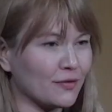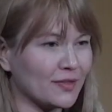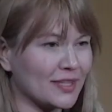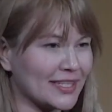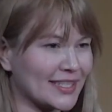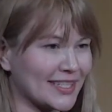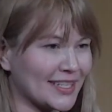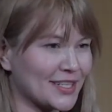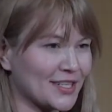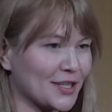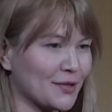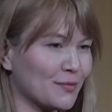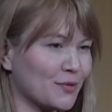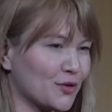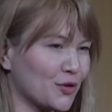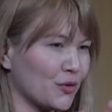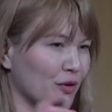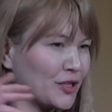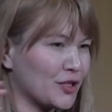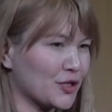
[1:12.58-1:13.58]
of the system
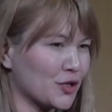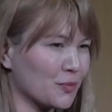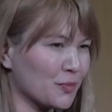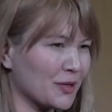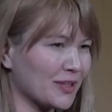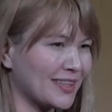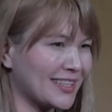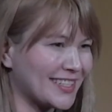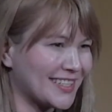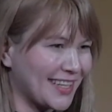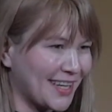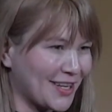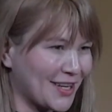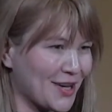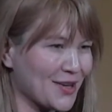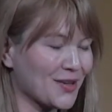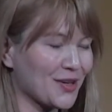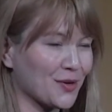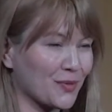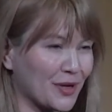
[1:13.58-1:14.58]
to interpret the
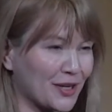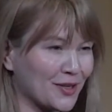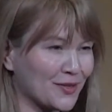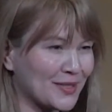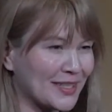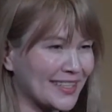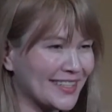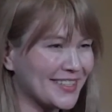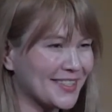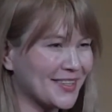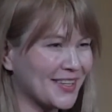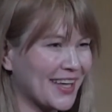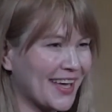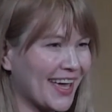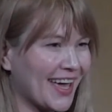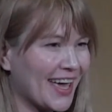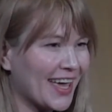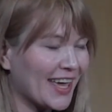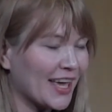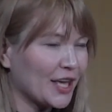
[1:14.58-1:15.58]
data around it,
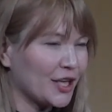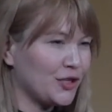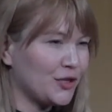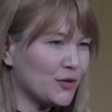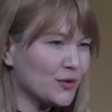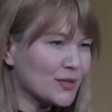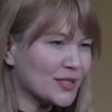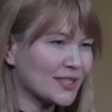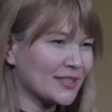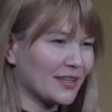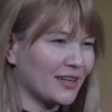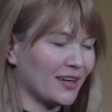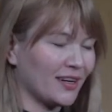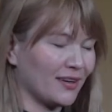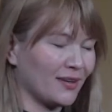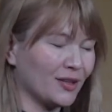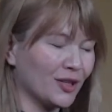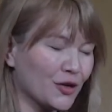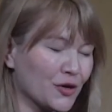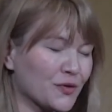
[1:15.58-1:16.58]

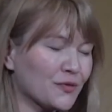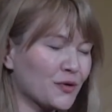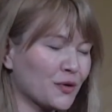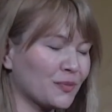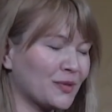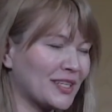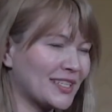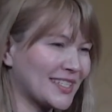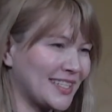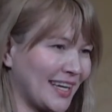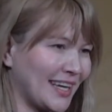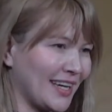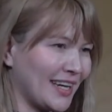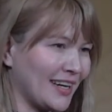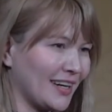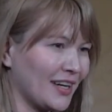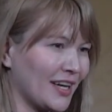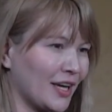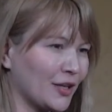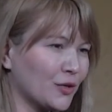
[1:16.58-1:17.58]
learn from this
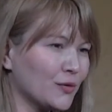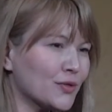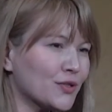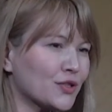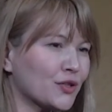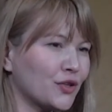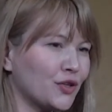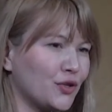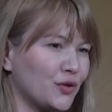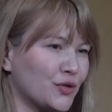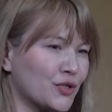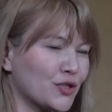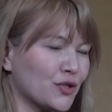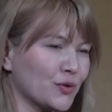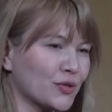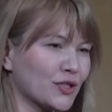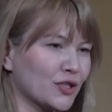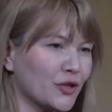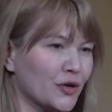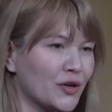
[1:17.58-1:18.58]
data, and also use
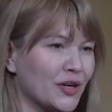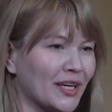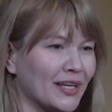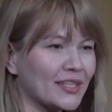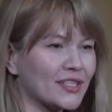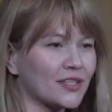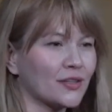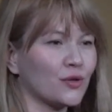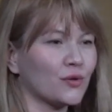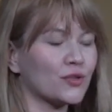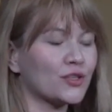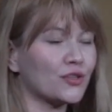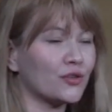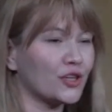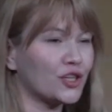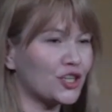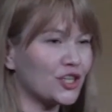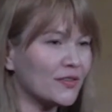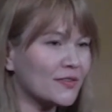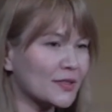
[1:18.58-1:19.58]
those learnings in order to
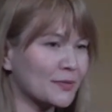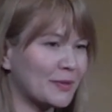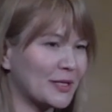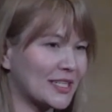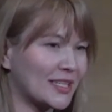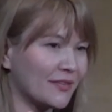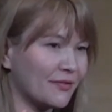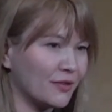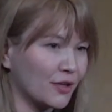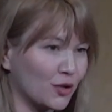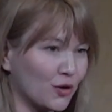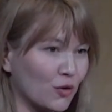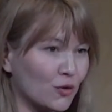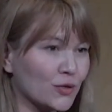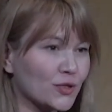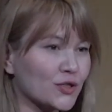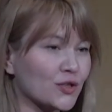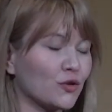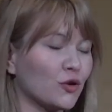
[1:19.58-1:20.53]
achieve specific goals